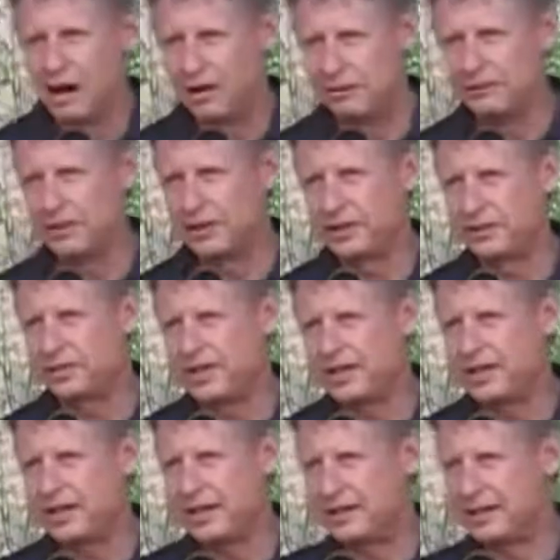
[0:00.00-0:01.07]
Of the
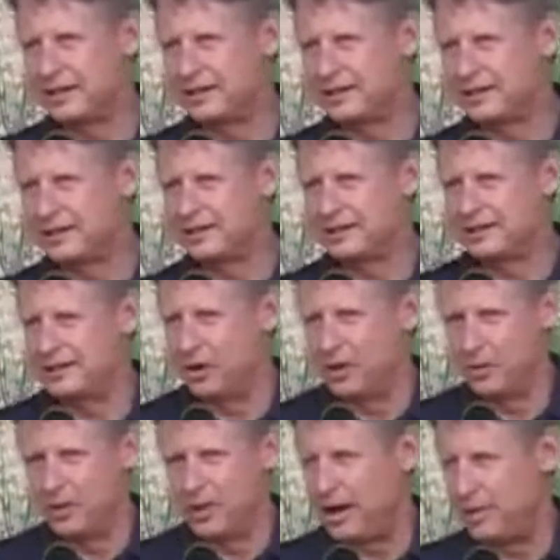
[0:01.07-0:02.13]
3 candidates,
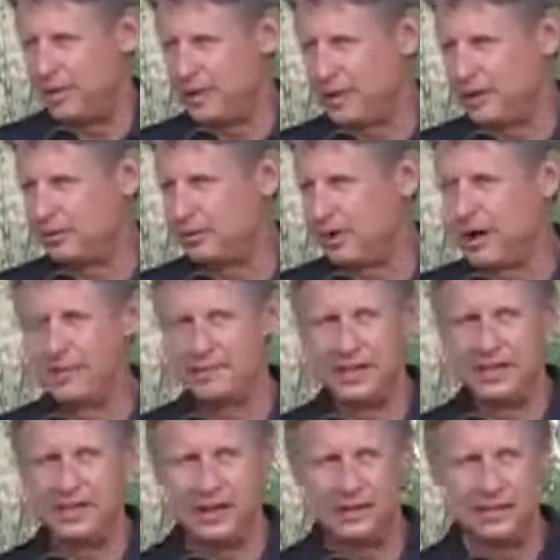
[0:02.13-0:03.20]
Obama,
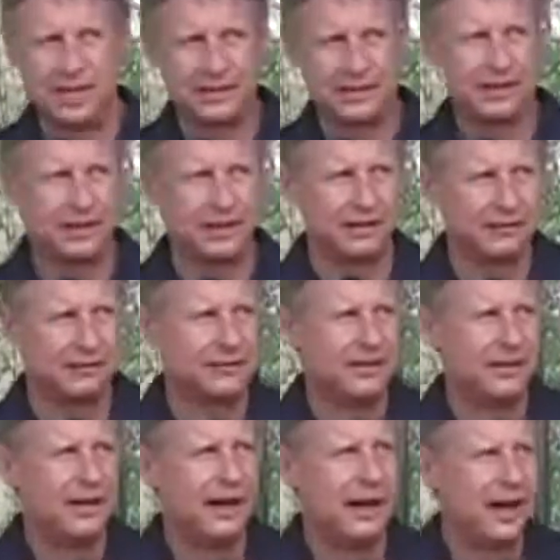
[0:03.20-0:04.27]
Romney, and myself,
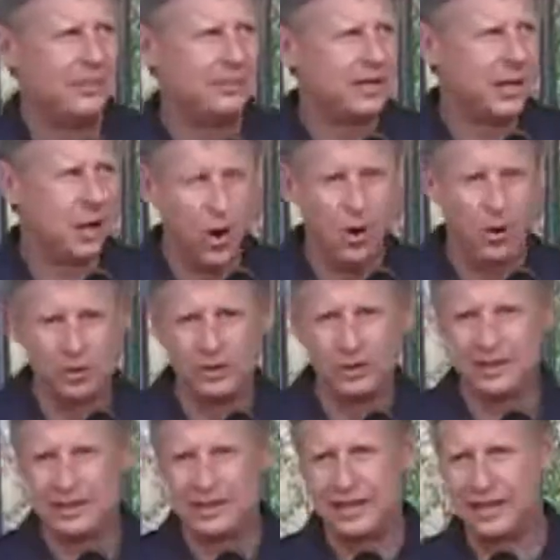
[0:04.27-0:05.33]
I'm the
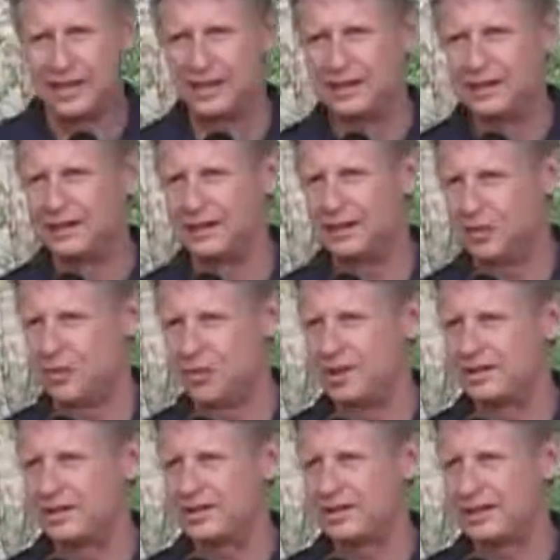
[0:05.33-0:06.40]
only candidate that
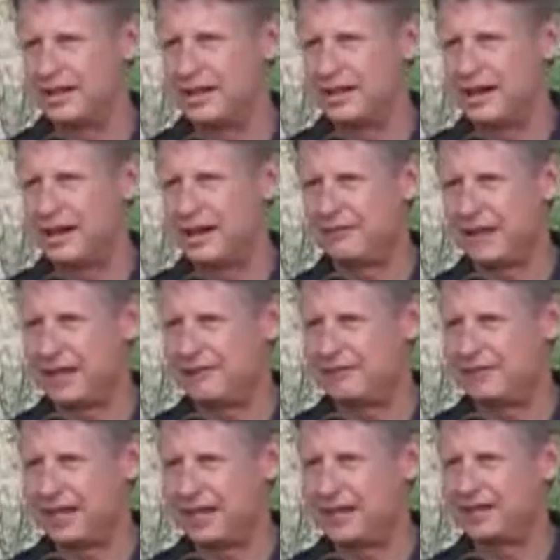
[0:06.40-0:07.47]
wants to get out of
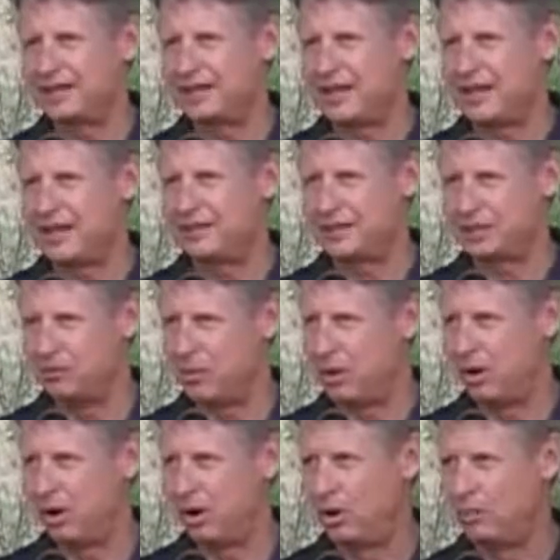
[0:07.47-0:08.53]
Afghanistan
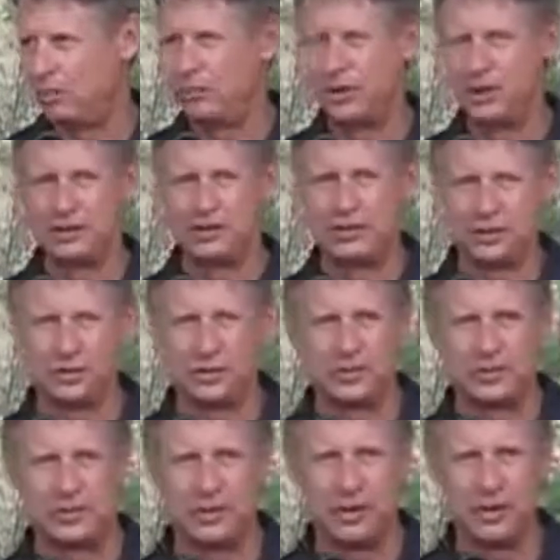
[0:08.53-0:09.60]
tomorrow, bring the
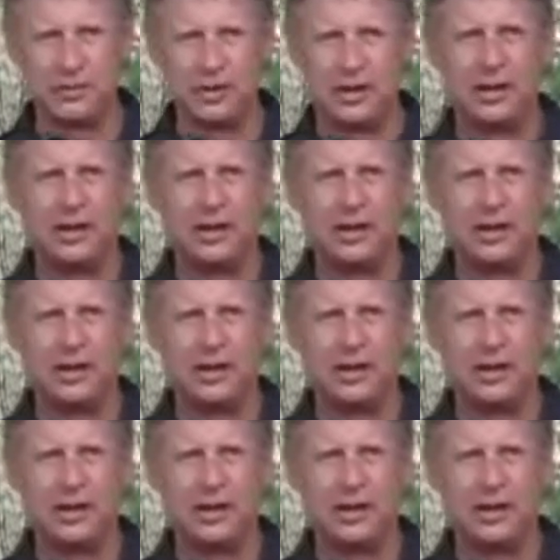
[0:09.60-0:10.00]
troops home.